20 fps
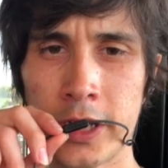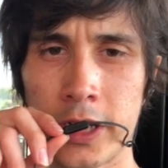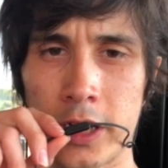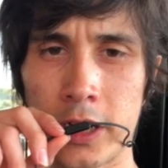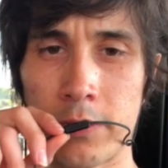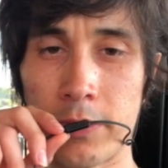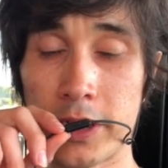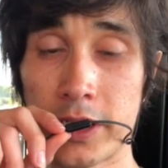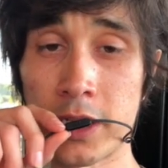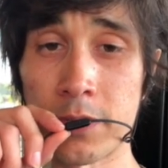
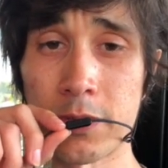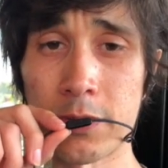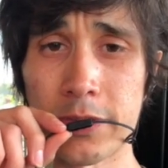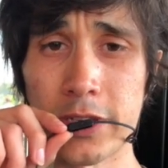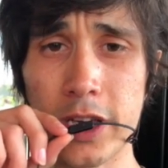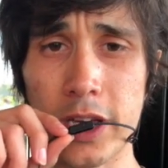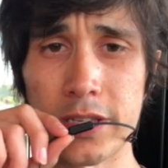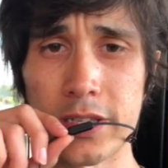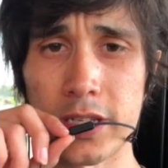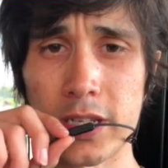my
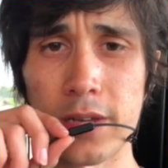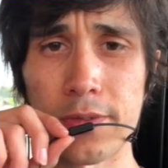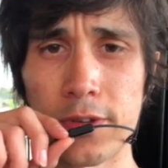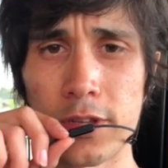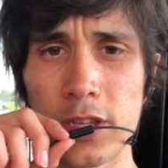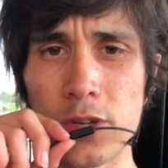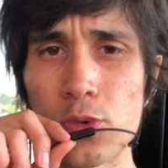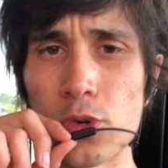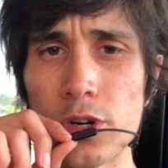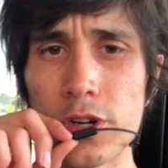symptoms got
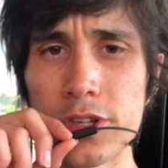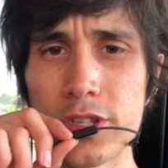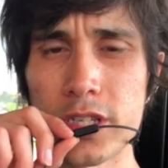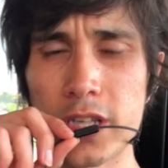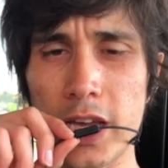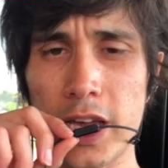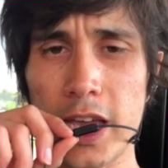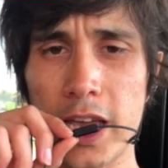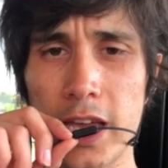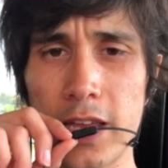significantly worse.
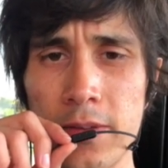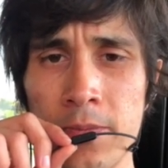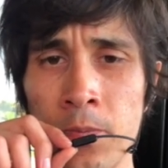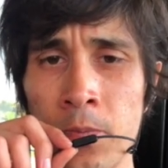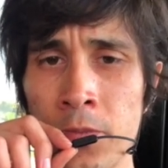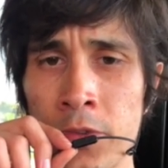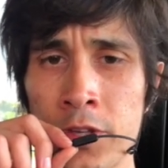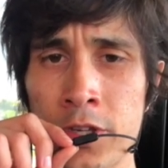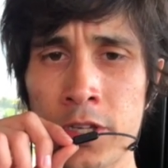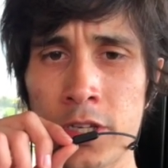I had
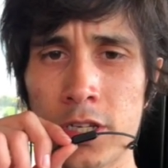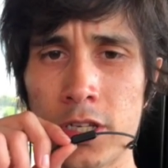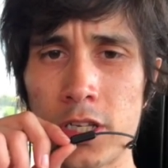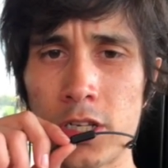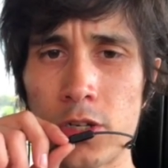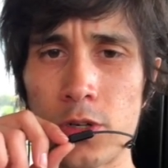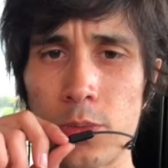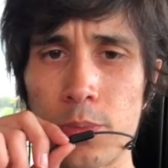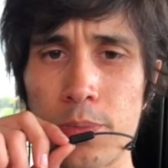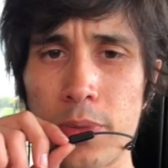
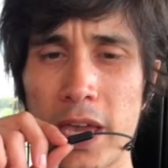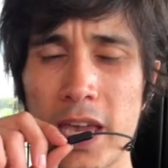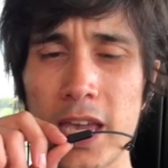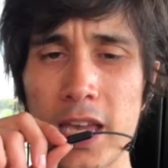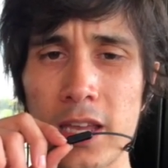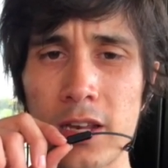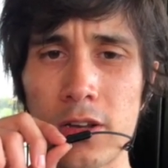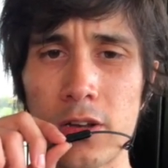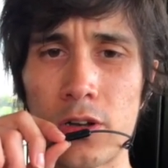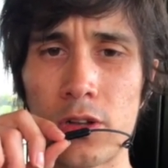
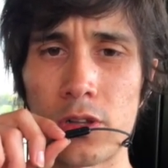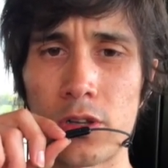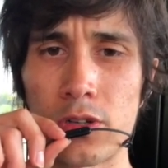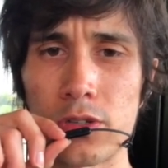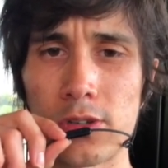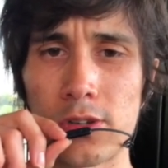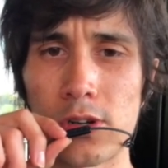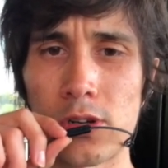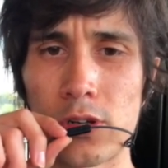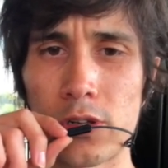pain all
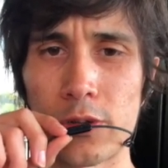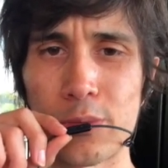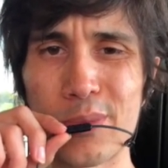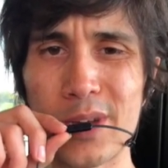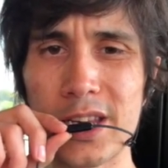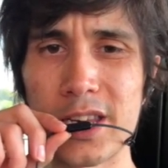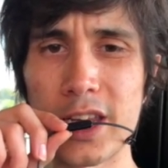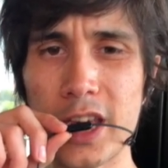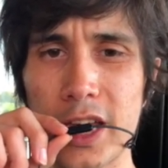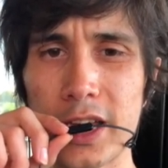over
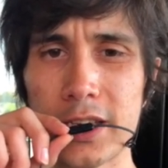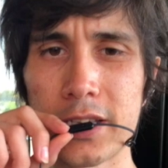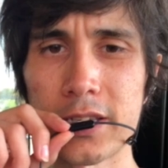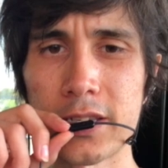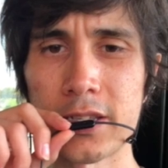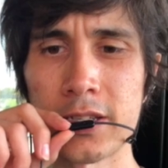my neck.